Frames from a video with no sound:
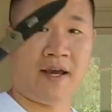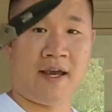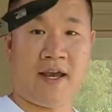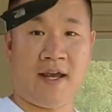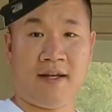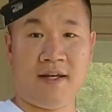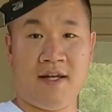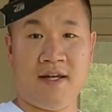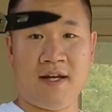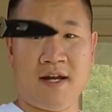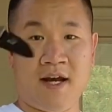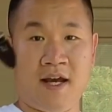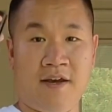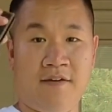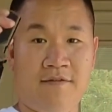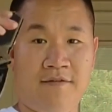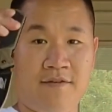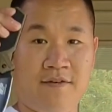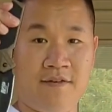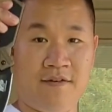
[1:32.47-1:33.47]
handy
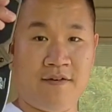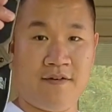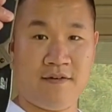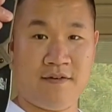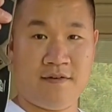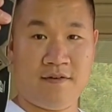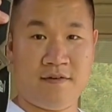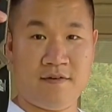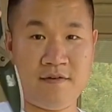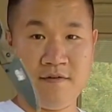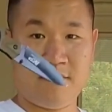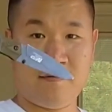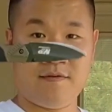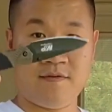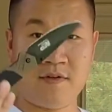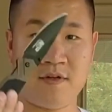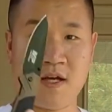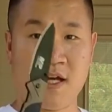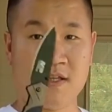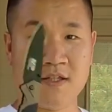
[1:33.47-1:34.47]
knife,
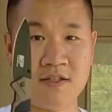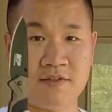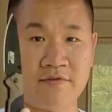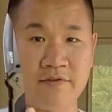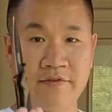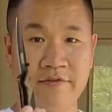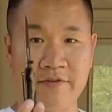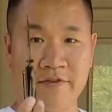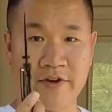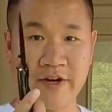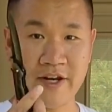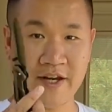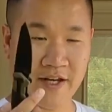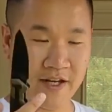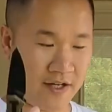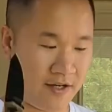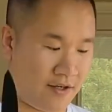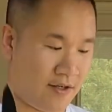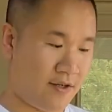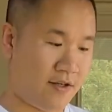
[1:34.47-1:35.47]
got this for free,
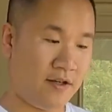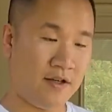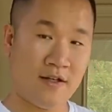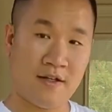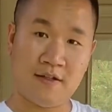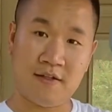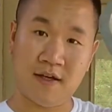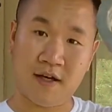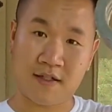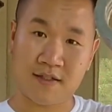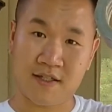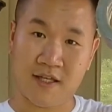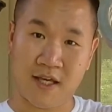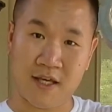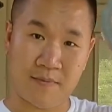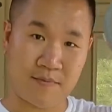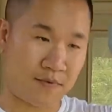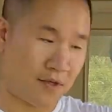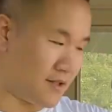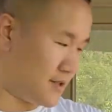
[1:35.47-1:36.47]
duct
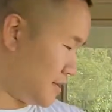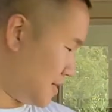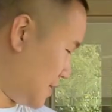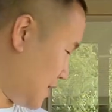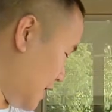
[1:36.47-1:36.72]
tape just in